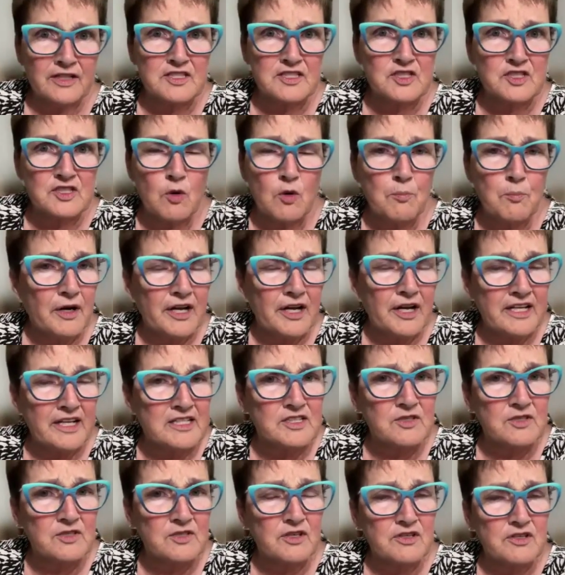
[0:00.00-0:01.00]
It's so pretty.
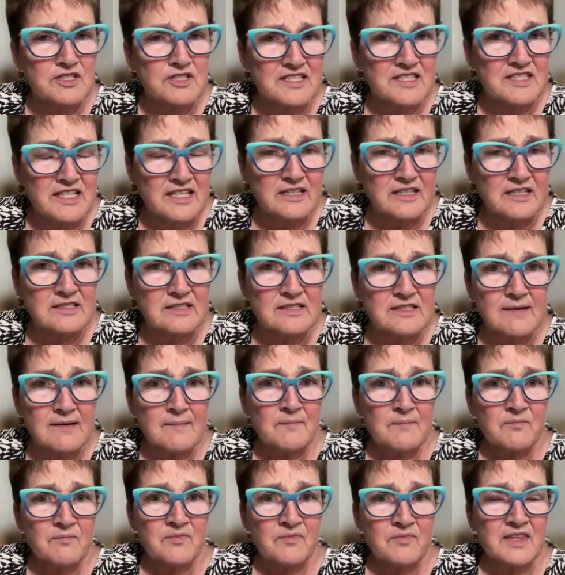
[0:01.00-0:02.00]
So there's things
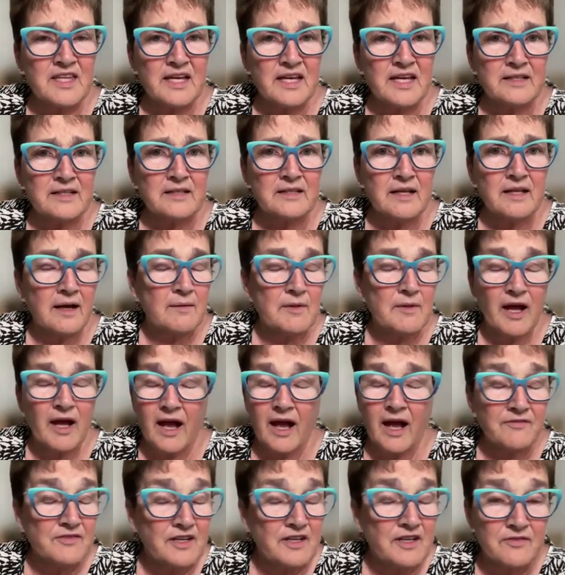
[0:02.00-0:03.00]
that I'm
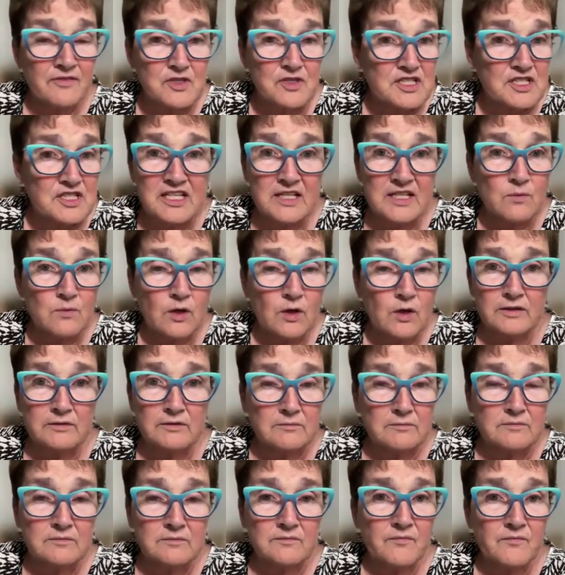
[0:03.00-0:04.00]
I've never seen one.
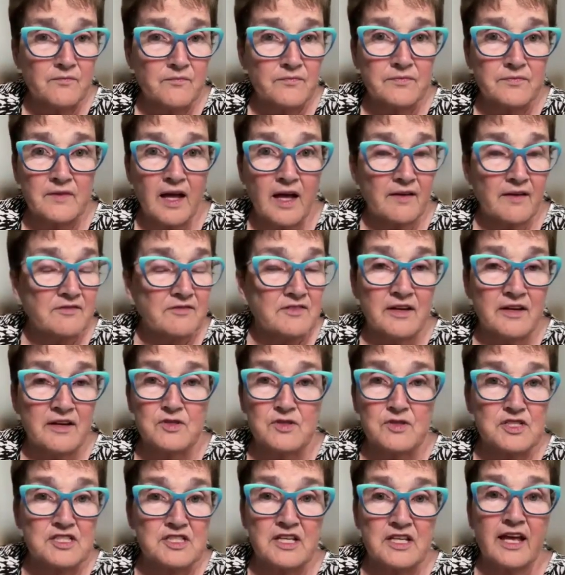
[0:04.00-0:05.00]
I've never
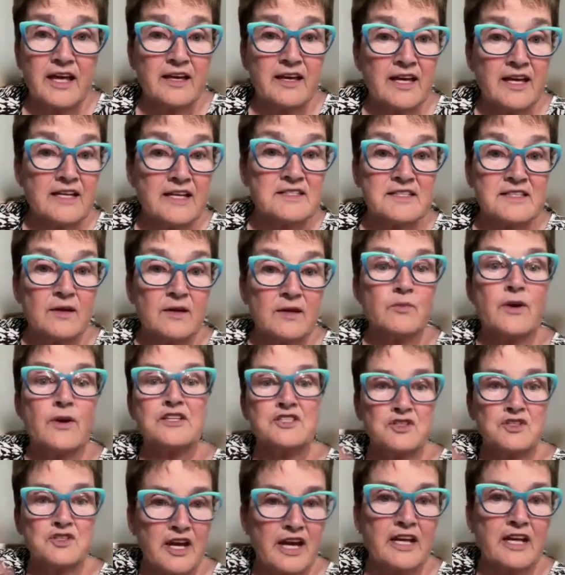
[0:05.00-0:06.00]
seen. Has that, raise
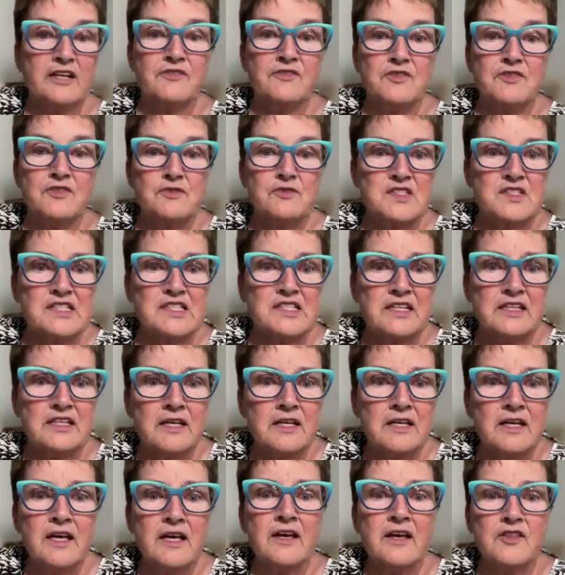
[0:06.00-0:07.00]
your hand if you've seen
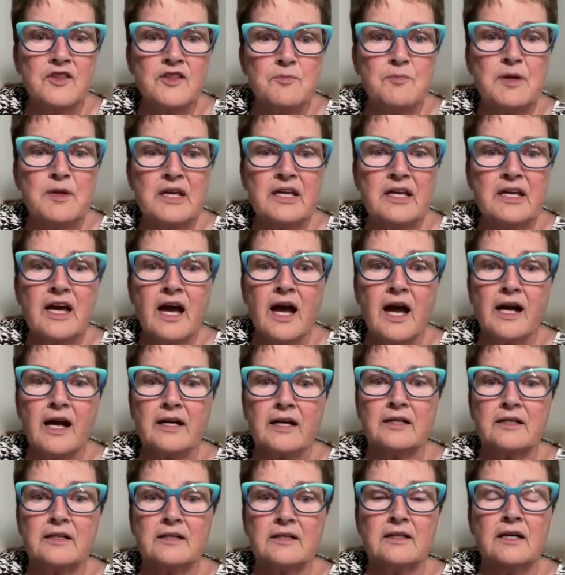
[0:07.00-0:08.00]
the peacock
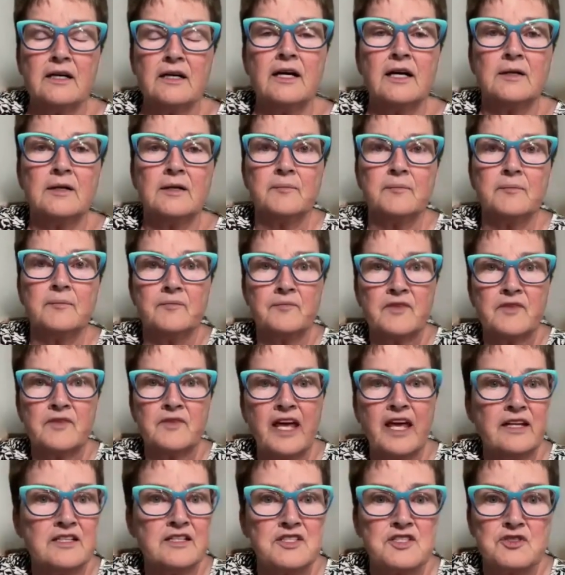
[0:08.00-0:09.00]
um,
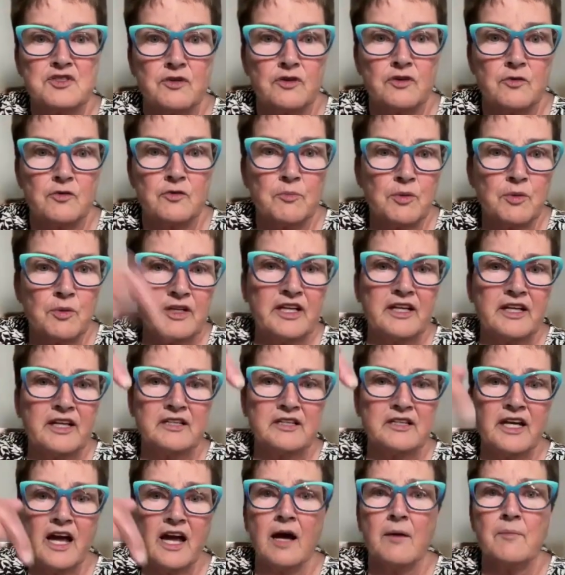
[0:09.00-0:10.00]
canister or put it in
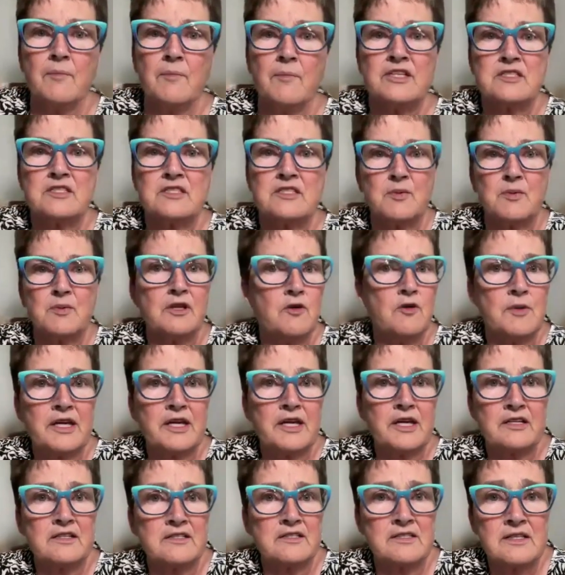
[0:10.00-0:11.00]
the comments below
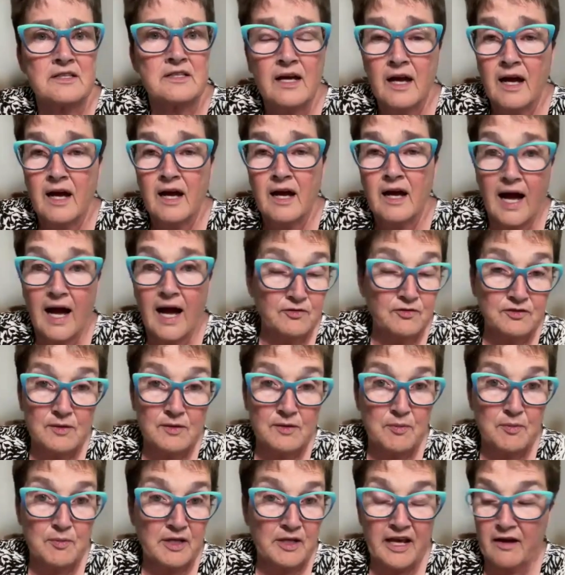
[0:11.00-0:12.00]
because I'm
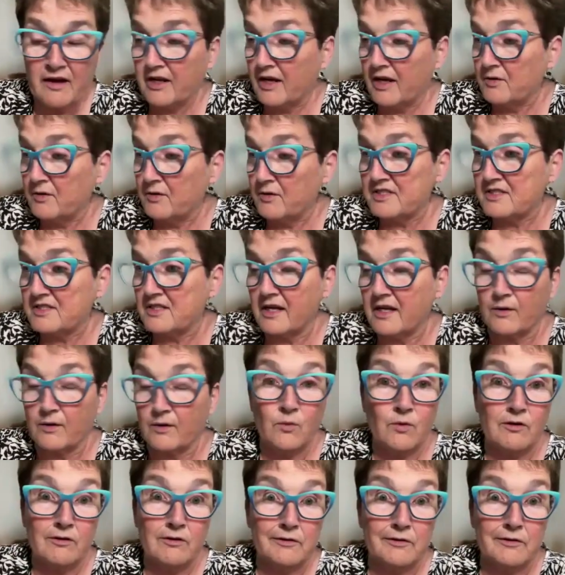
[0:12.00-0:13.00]
flipping out. I was like,
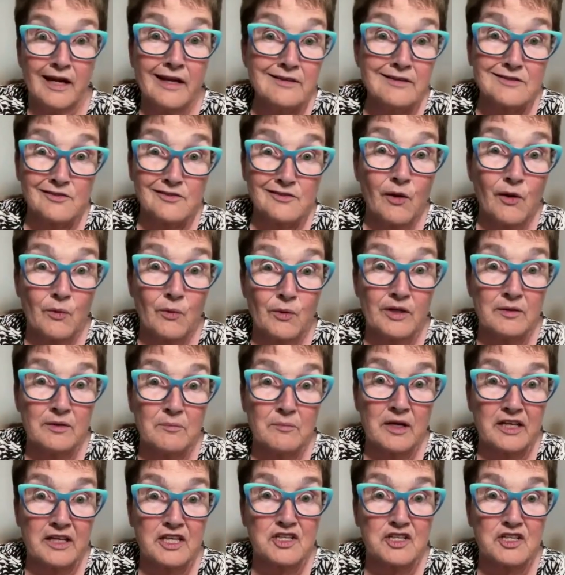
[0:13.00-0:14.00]
well, that's going in
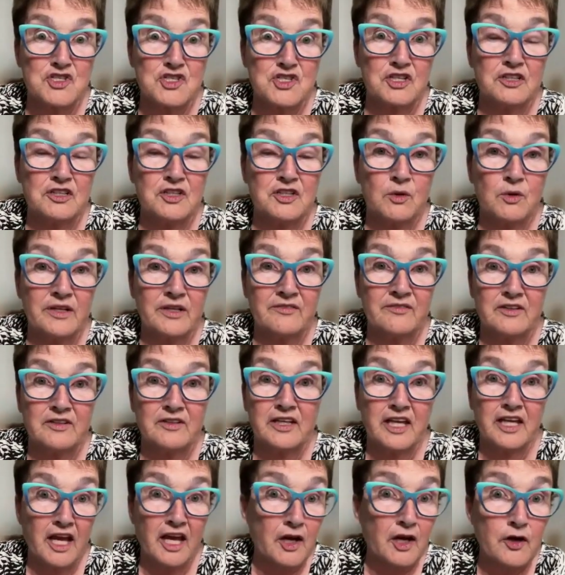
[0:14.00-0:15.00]
my kitchen. Don't even
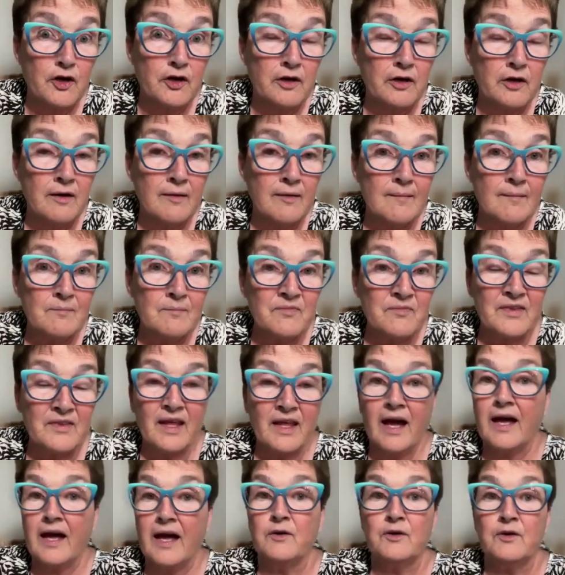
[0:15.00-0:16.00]
care.
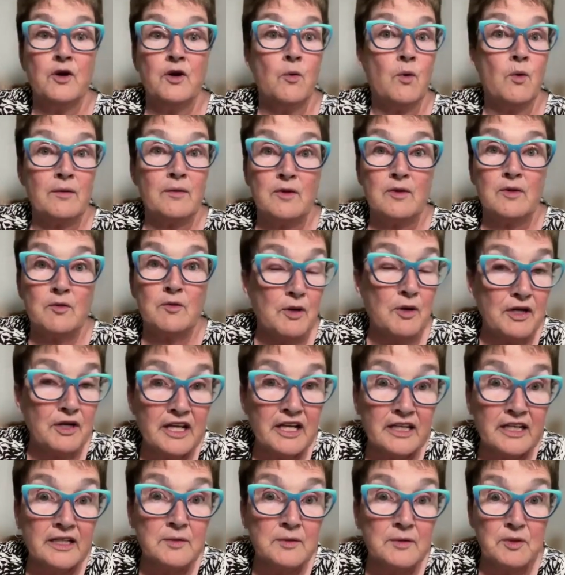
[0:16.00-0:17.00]
I don't know what I'm going to put
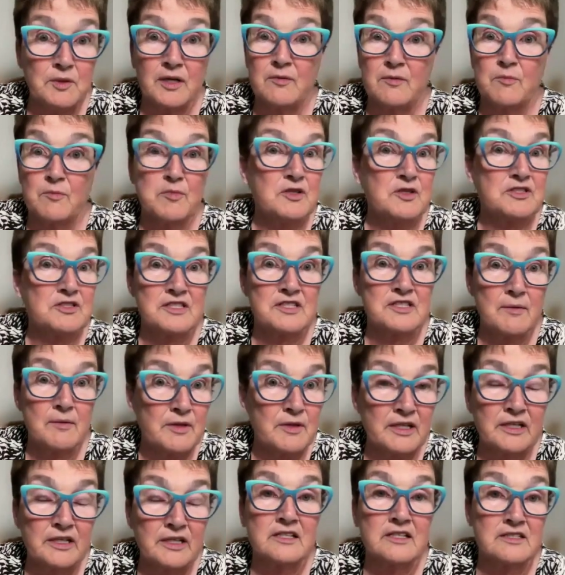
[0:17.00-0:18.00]
in it, but I'm going to put something
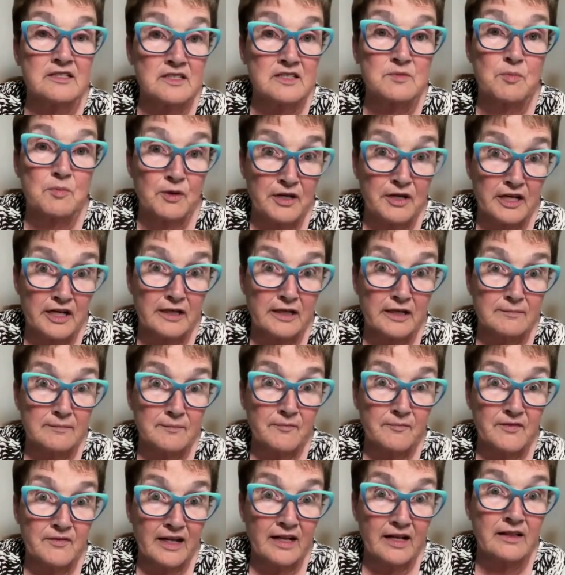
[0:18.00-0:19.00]
in it because it's pretty
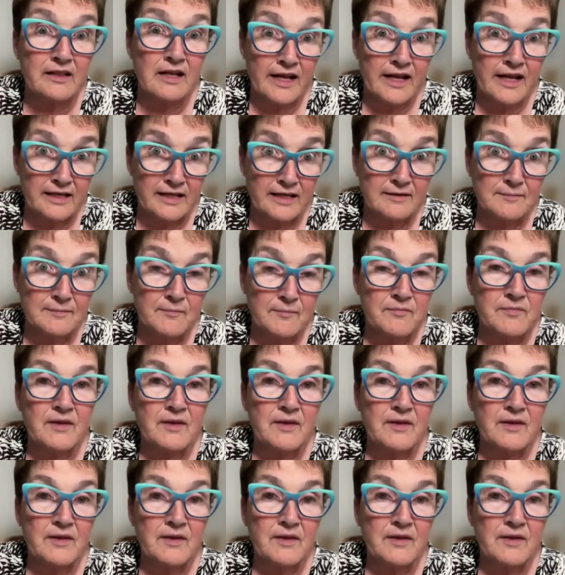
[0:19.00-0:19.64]
and I like it.